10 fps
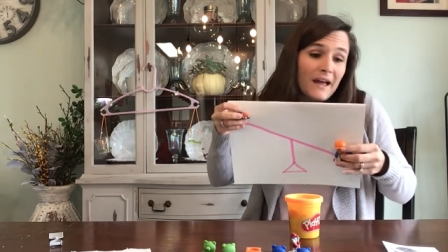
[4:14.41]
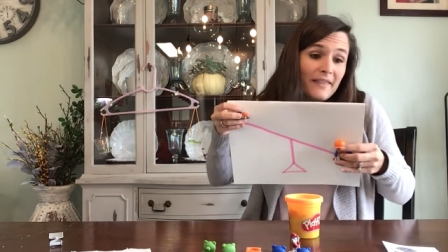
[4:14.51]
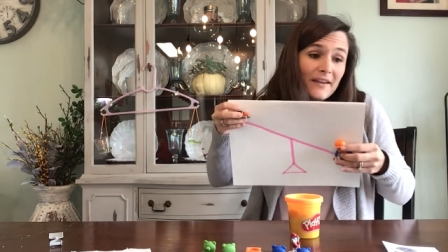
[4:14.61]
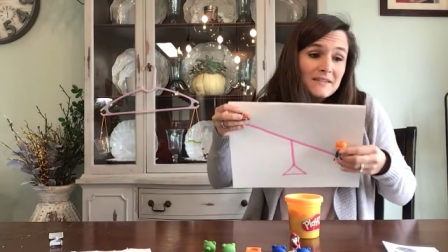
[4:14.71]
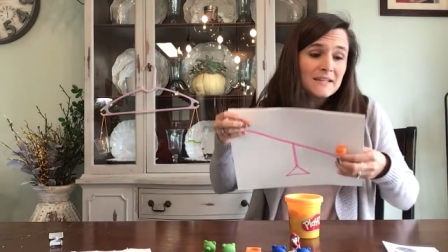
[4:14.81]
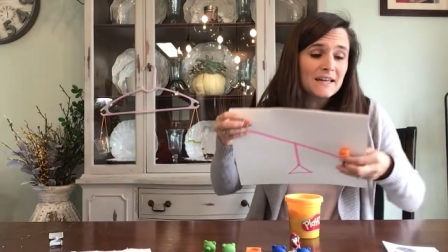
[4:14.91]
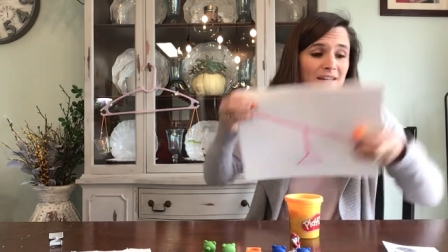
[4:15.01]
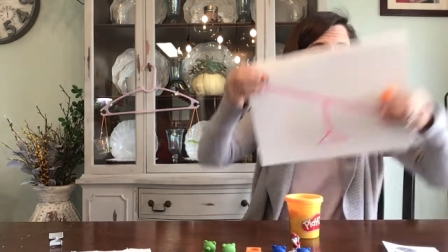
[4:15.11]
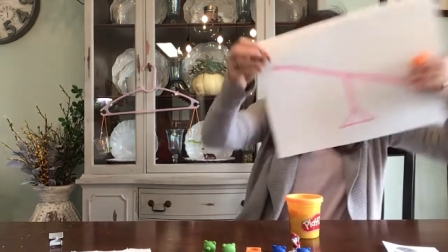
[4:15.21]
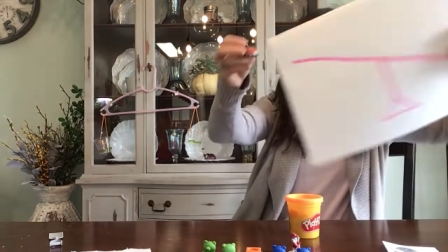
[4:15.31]
And that's
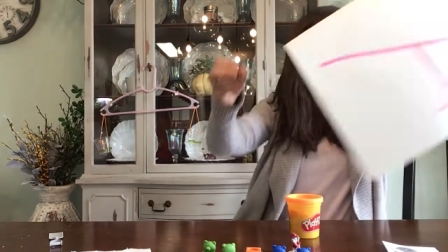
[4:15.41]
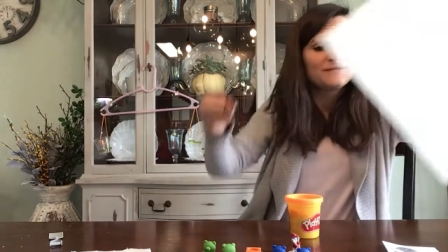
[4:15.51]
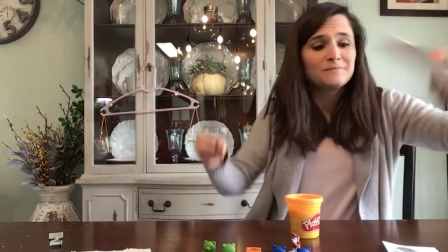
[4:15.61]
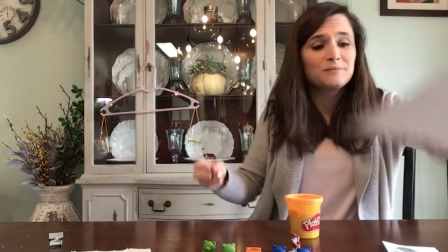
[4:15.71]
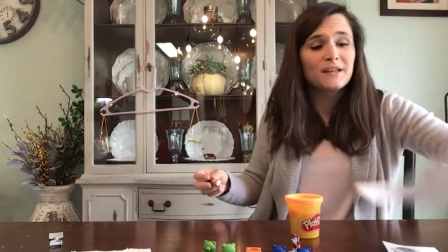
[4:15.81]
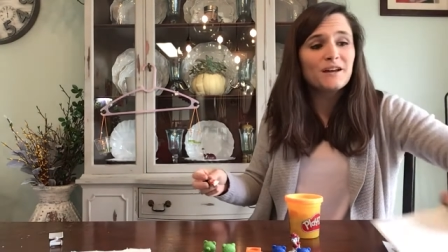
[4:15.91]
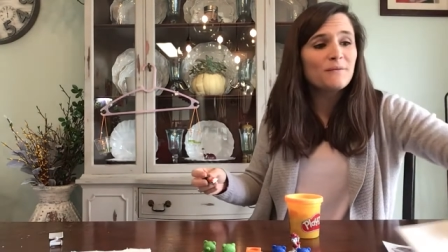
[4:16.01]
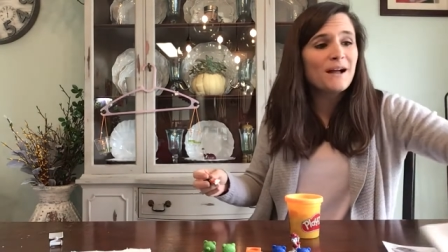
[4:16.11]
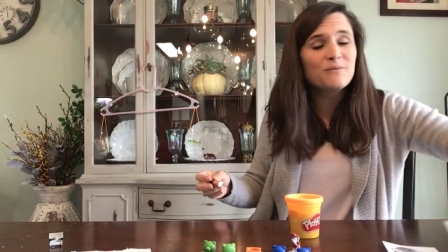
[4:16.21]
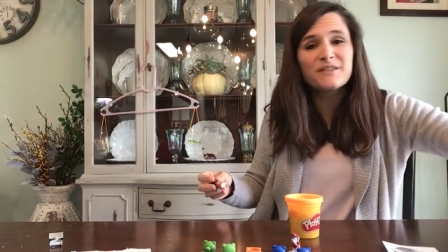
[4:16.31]
it. Play
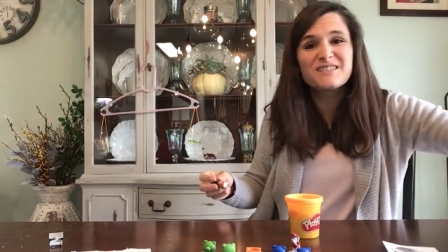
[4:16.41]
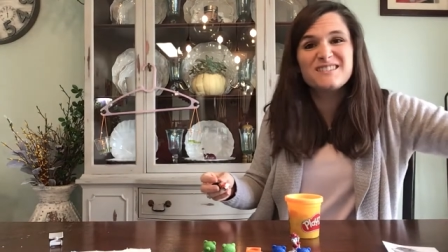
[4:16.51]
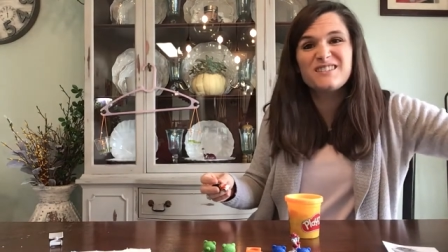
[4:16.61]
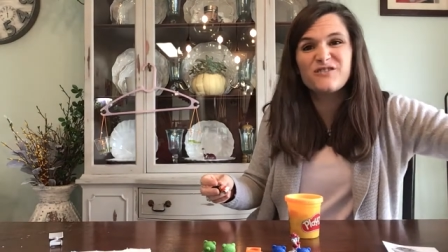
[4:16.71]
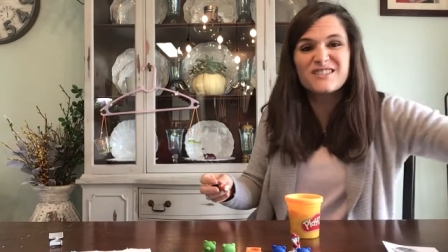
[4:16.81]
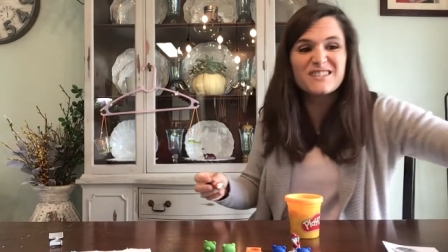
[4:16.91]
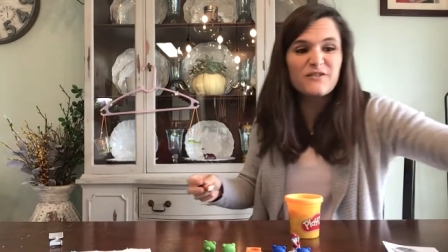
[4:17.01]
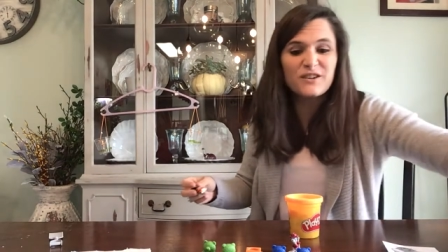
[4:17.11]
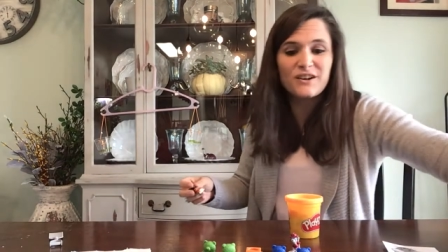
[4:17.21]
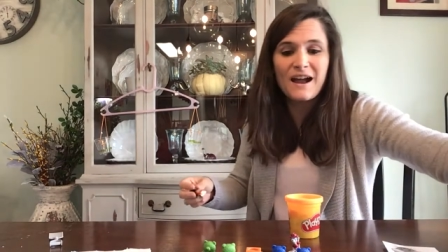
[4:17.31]
around with this different
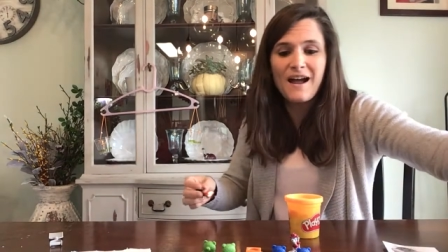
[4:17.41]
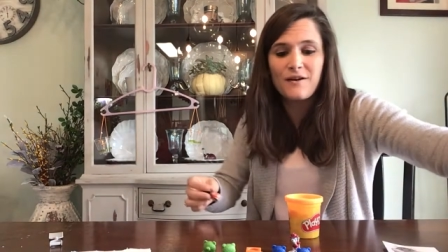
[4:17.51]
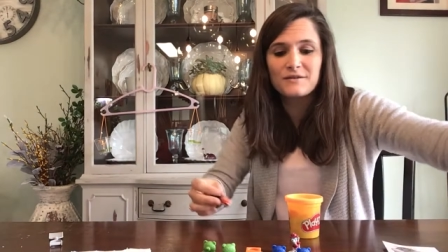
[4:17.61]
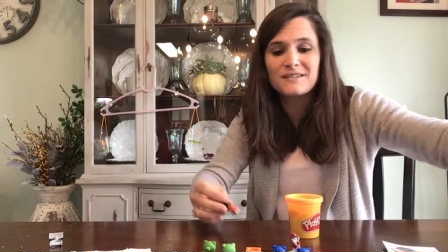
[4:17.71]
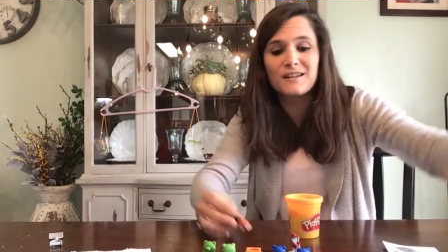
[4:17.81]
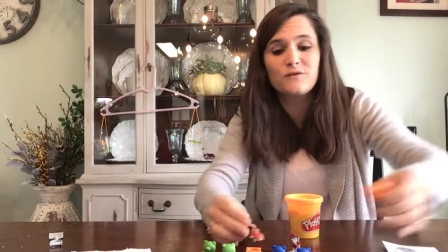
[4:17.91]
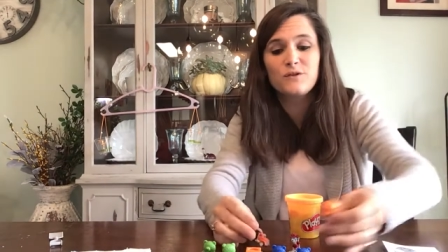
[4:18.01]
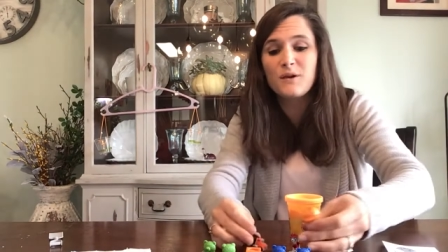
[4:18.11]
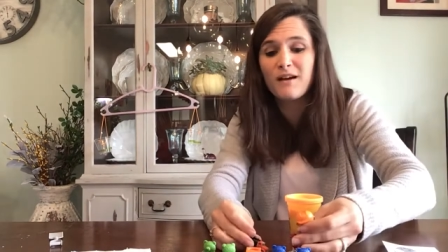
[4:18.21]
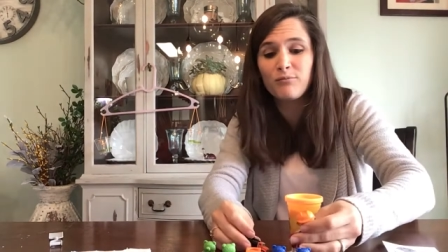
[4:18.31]
stuff in your house. And if
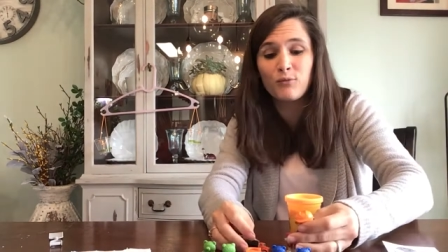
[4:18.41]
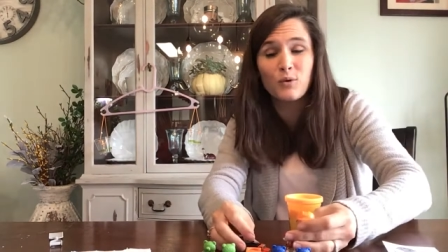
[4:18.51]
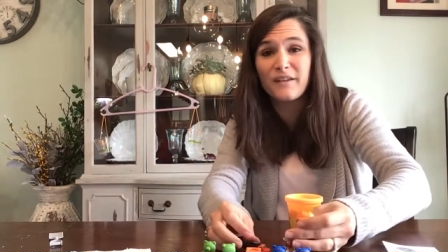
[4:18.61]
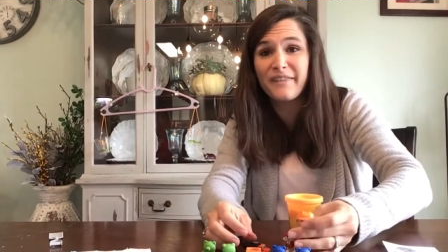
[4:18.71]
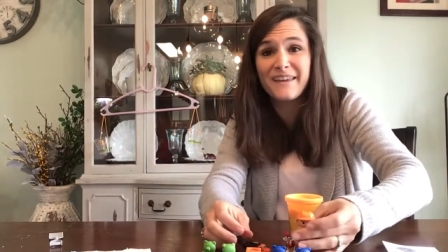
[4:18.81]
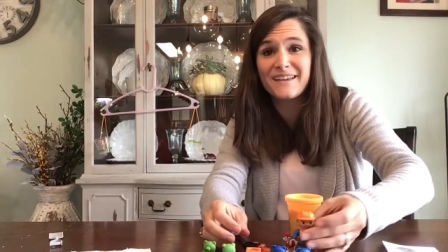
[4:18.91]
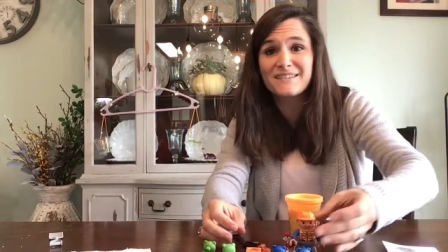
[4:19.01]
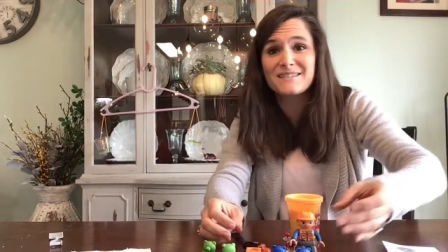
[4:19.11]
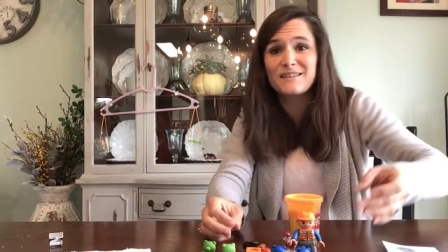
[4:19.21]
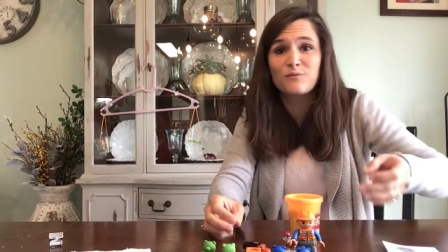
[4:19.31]
you have more
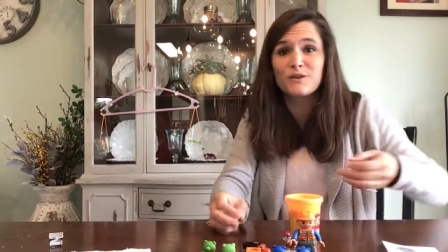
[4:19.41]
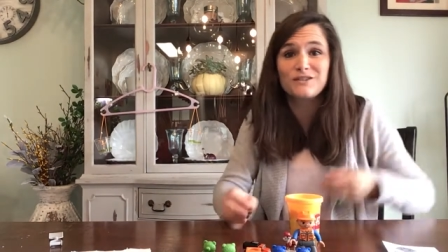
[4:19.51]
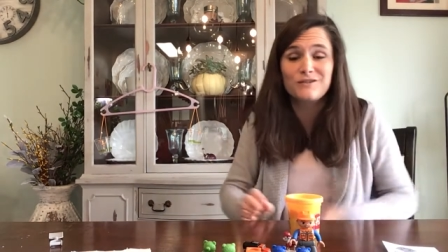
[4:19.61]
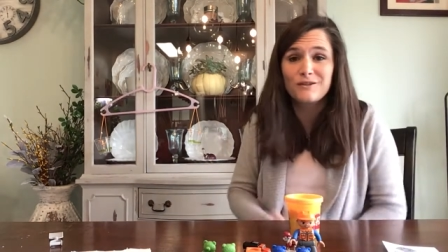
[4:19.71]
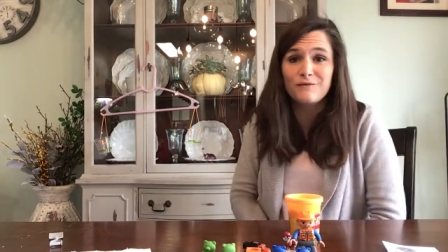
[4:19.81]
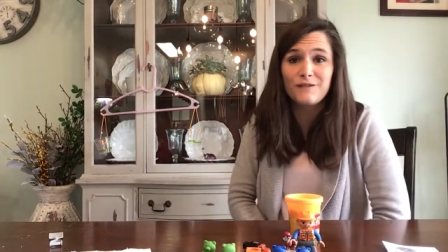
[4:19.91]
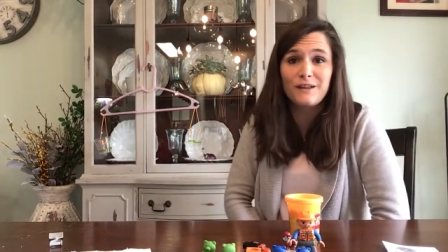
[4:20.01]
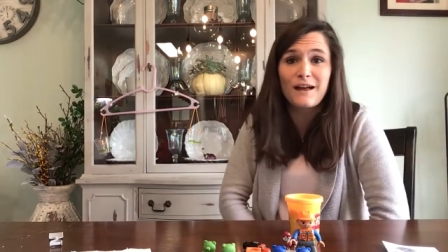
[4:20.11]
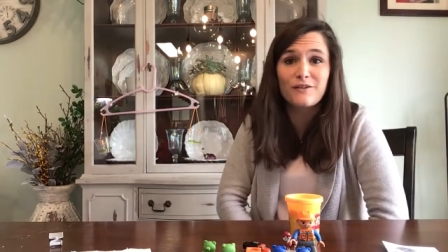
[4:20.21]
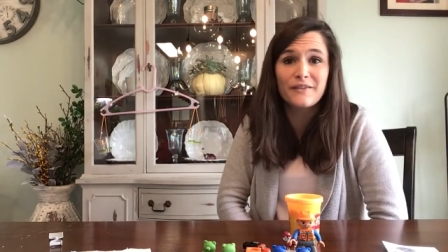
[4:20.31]
things than what you can
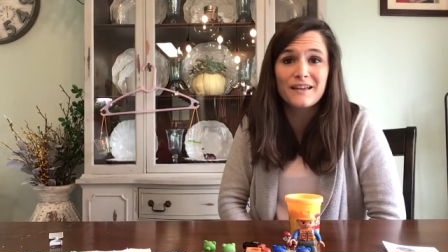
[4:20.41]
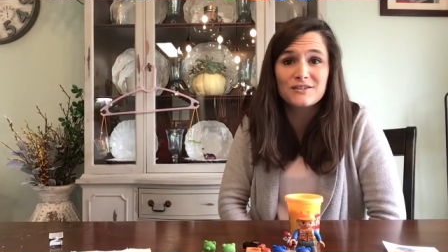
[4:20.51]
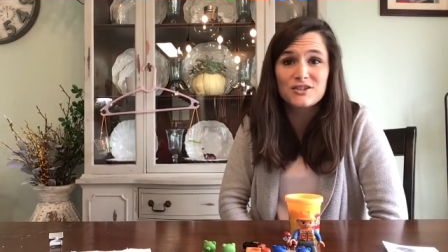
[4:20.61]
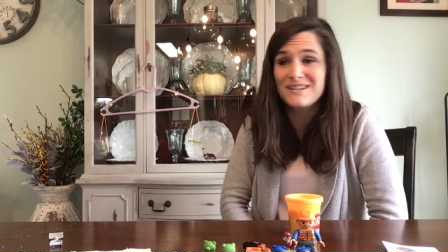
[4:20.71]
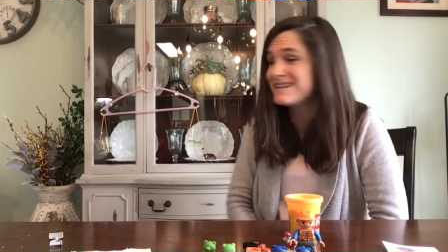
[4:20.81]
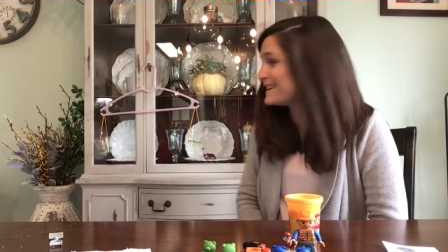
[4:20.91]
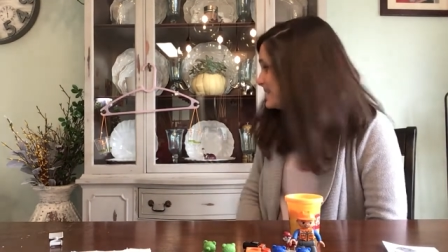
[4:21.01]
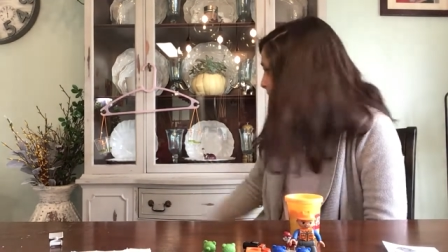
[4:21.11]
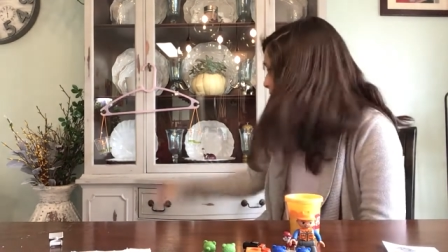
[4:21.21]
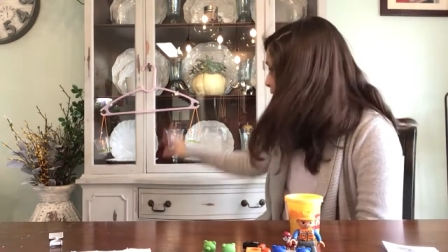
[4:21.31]
fill out on that sheet,
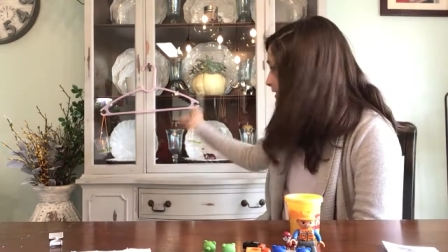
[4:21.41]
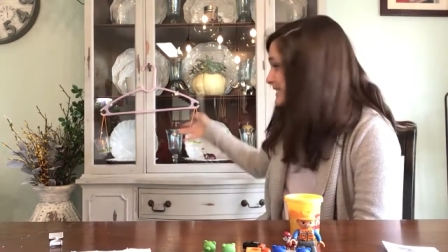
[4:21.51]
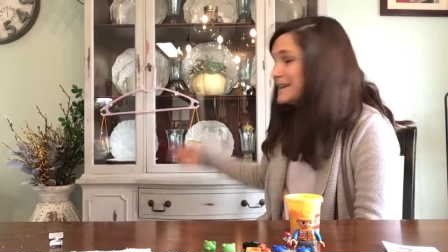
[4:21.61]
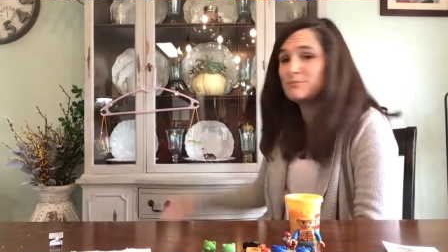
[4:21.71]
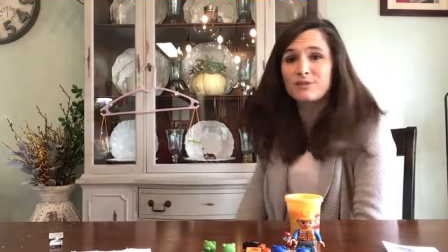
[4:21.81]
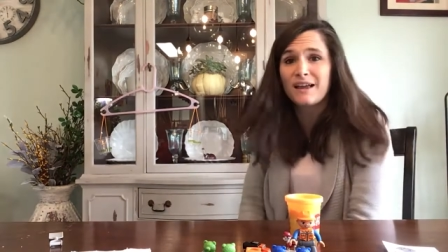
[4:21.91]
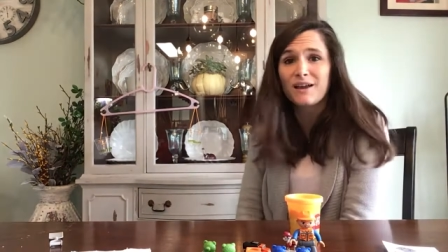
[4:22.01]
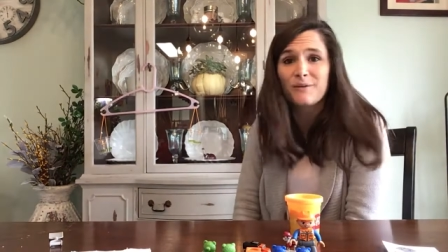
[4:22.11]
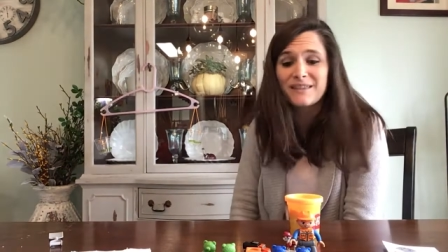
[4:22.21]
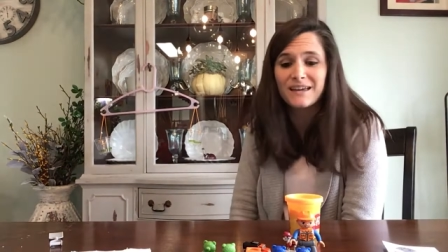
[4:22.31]
keep going, keep
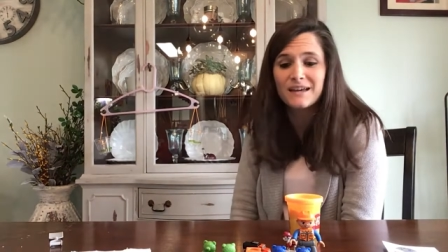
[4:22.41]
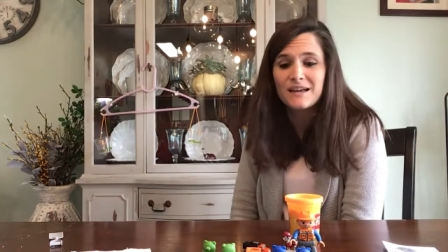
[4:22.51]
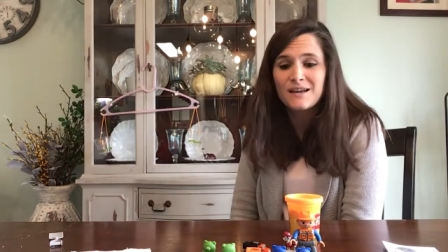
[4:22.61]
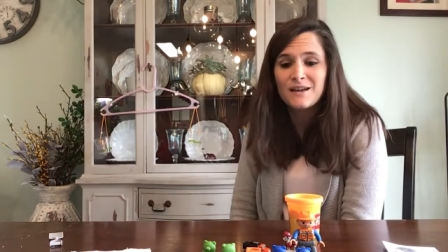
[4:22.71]
playing with it.